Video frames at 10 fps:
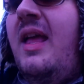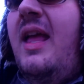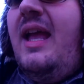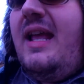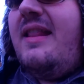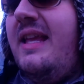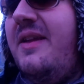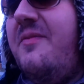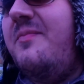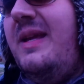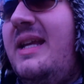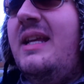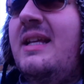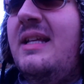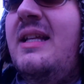And they give me
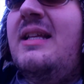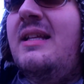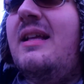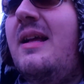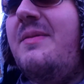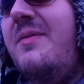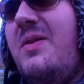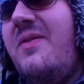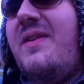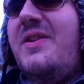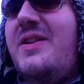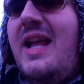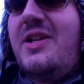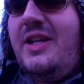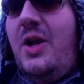a bit of motivation to
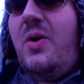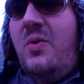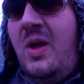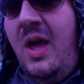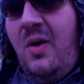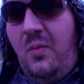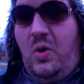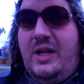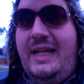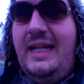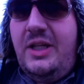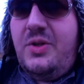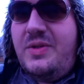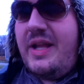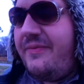actually go walking and do
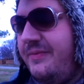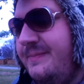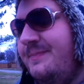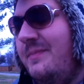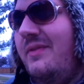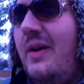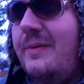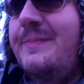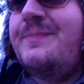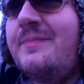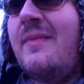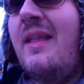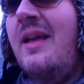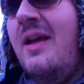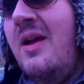stuff. So,
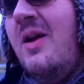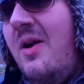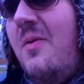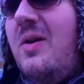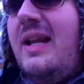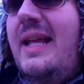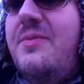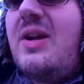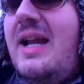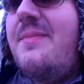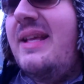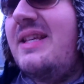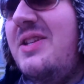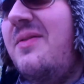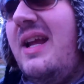we're going to keep trying to make this
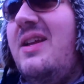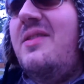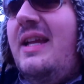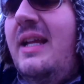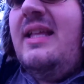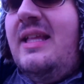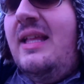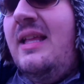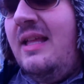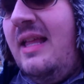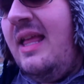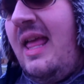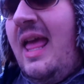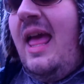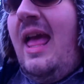a regular thing.
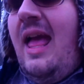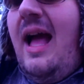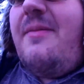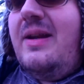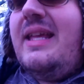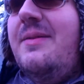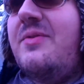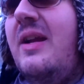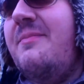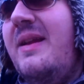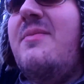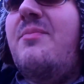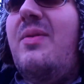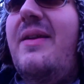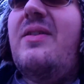I'm going to keep trying being
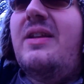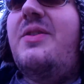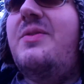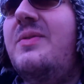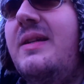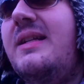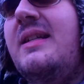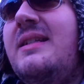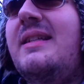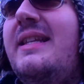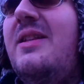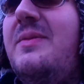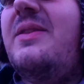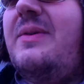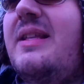braver to deal with
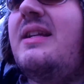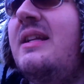the weather.